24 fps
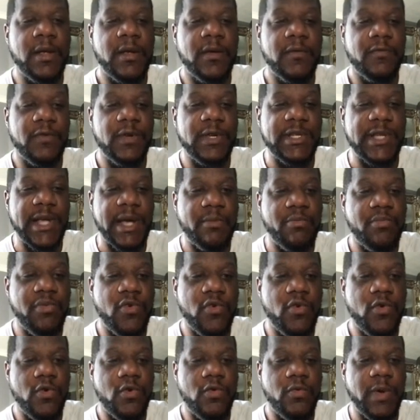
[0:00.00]
For
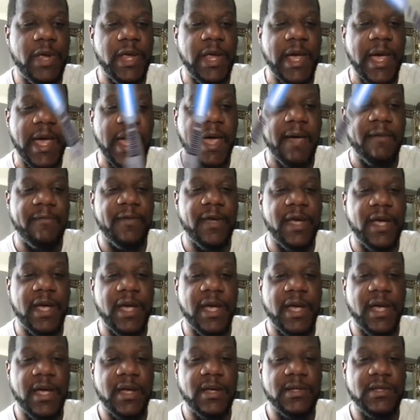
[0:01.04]
example, we have
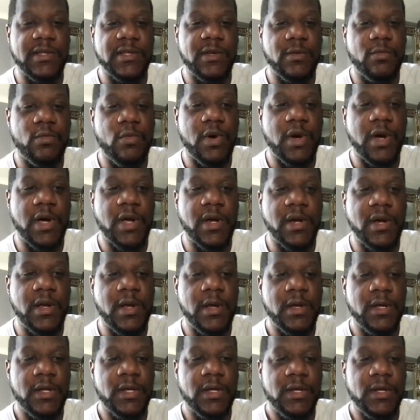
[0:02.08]
uh, someone,
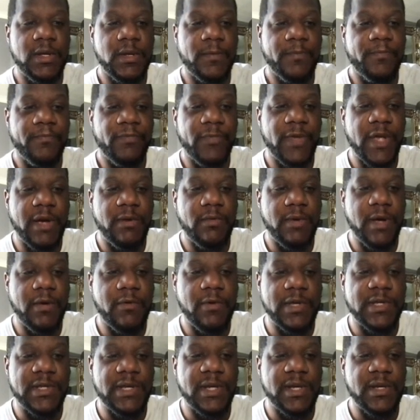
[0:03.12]
uh, where
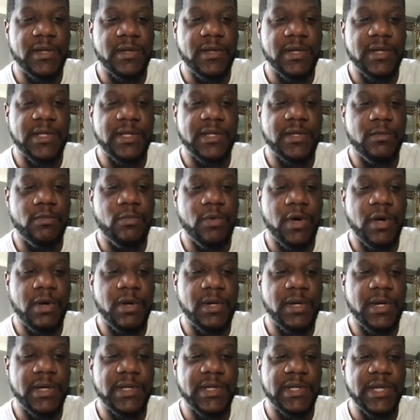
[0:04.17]
is it? There's
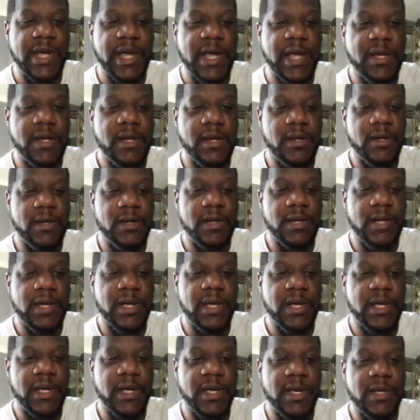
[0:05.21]
someone said
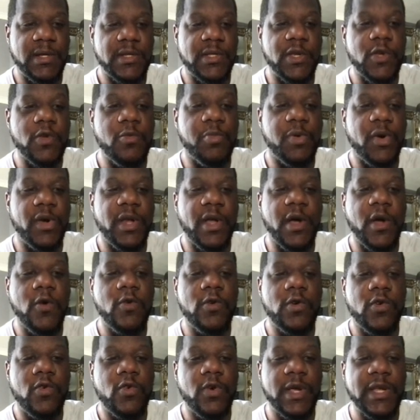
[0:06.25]
uh,
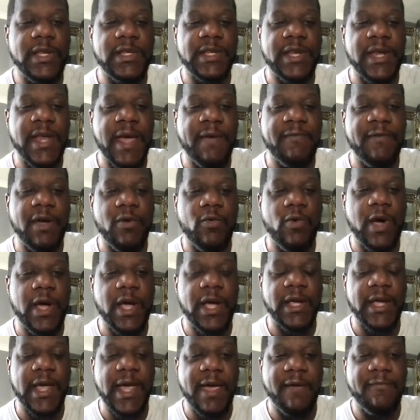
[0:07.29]
2.0 coins never
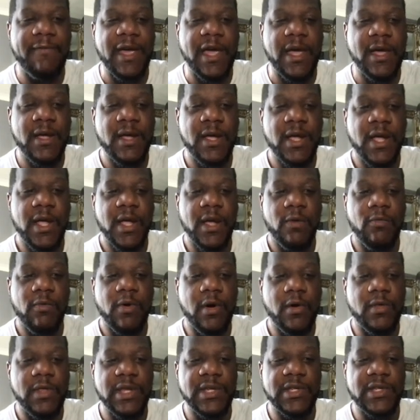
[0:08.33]
work ever
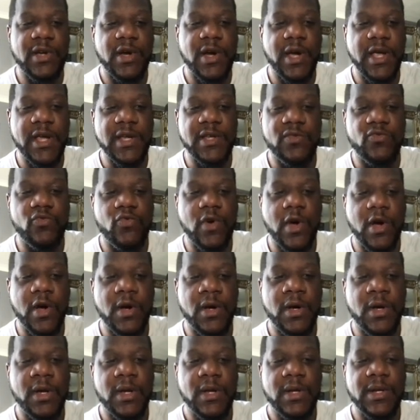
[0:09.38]
well, this guy is
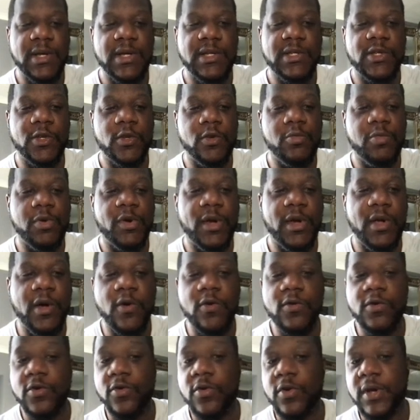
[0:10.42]
wrong. This
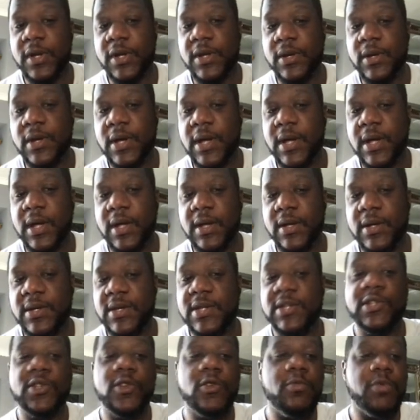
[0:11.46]
2.0 coin, uh,
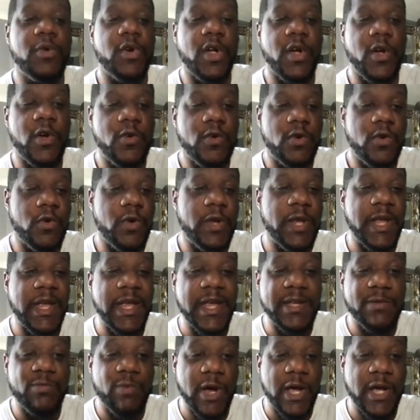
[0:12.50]
this 2.0 coin
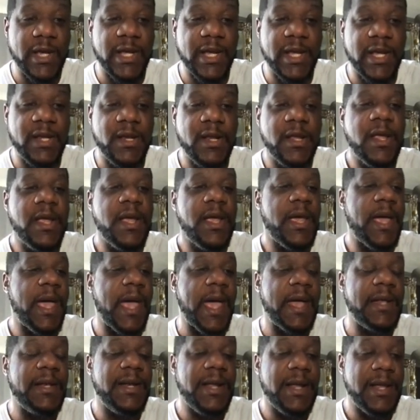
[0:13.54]
is working,
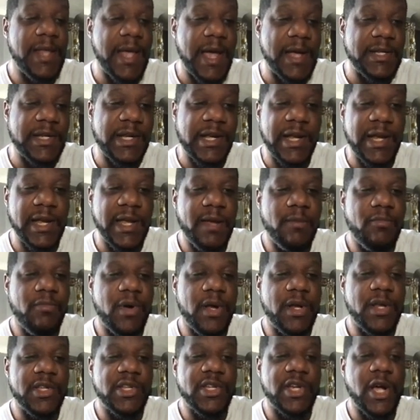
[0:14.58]
and that's clear by
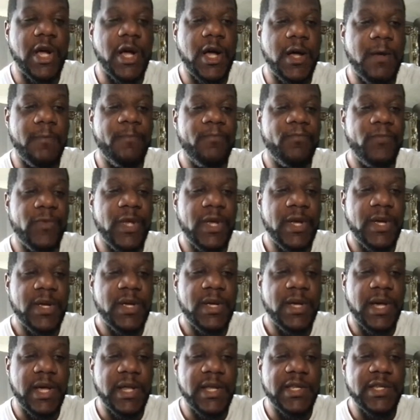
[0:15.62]
the chart.
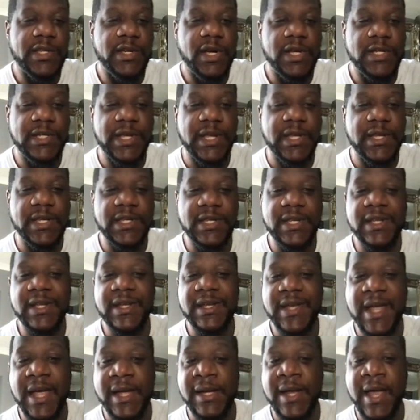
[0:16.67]
And uh, this guy said this is a
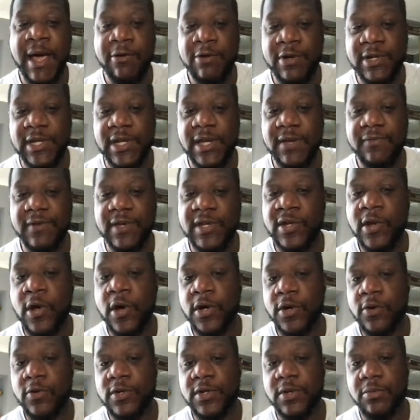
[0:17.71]
dead narrative. It's not
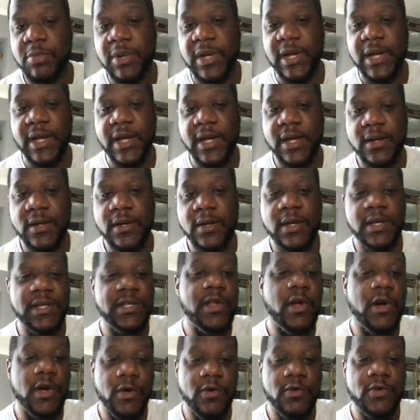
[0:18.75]
going to billion. It's
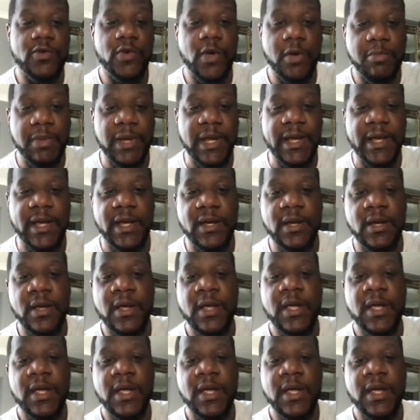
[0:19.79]
not going to a billion.